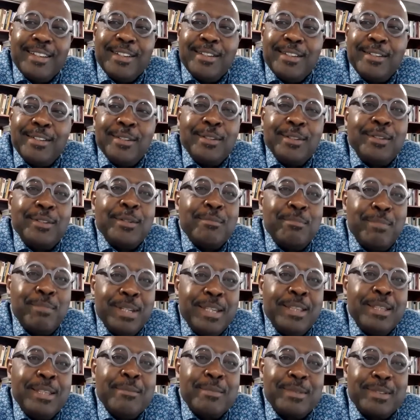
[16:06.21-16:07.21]
to be
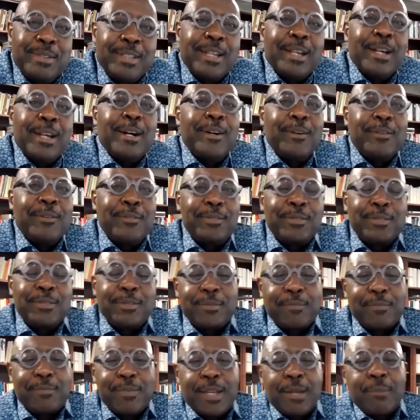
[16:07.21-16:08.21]
themselves
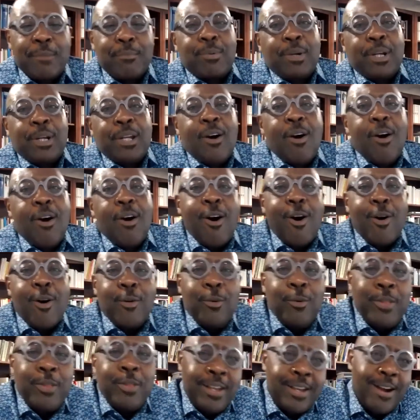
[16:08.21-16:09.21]
and bring all who
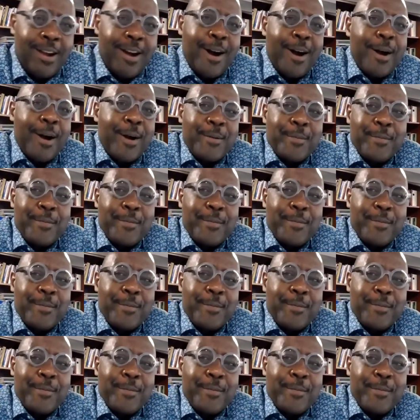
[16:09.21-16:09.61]
they are